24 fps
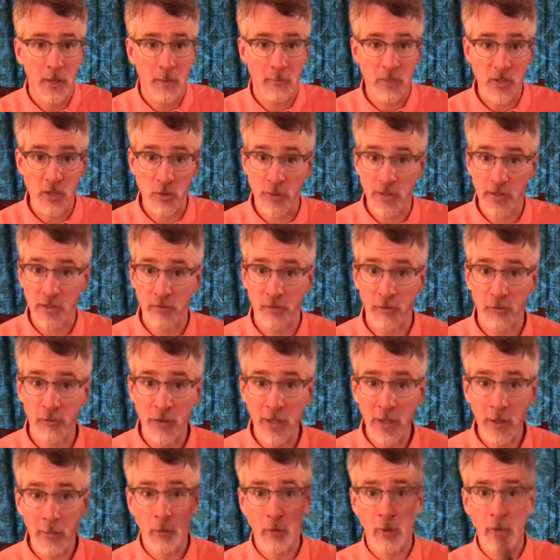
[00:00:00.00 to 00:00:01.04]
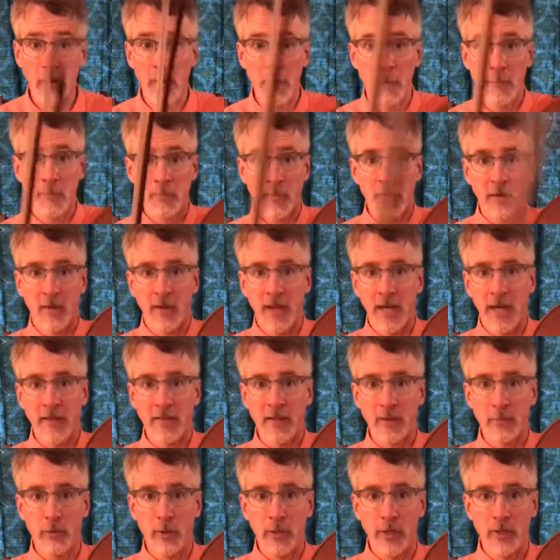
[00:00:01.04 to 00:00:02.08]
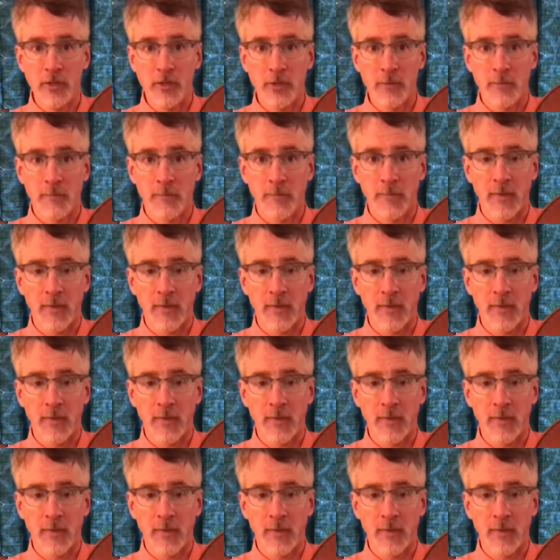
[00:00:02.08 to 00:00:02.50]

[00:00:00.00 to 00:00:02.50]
between the fingerboard and the bridge.